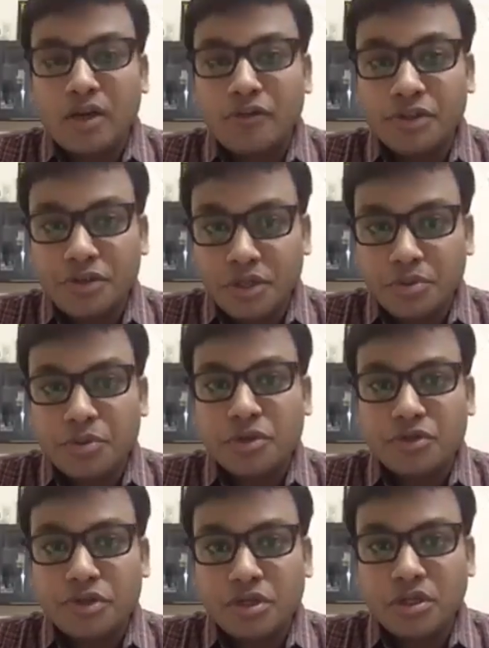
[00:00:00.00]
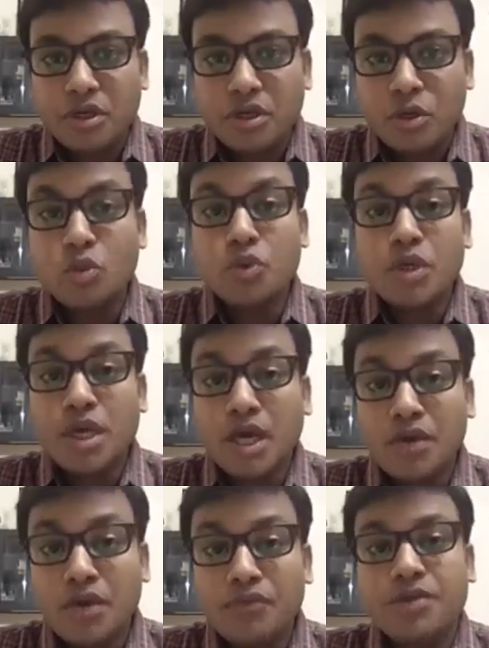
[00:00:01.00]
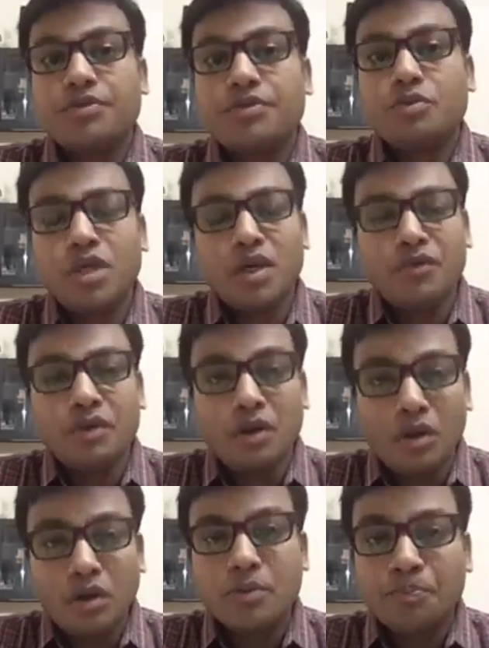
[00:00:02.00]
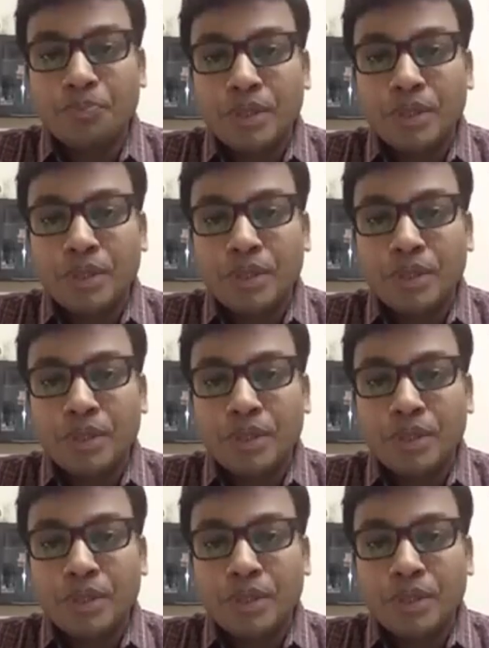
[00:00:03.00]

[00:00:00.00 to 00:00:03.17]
kind of disruptions are there, or do we have? Yes, we have a lot.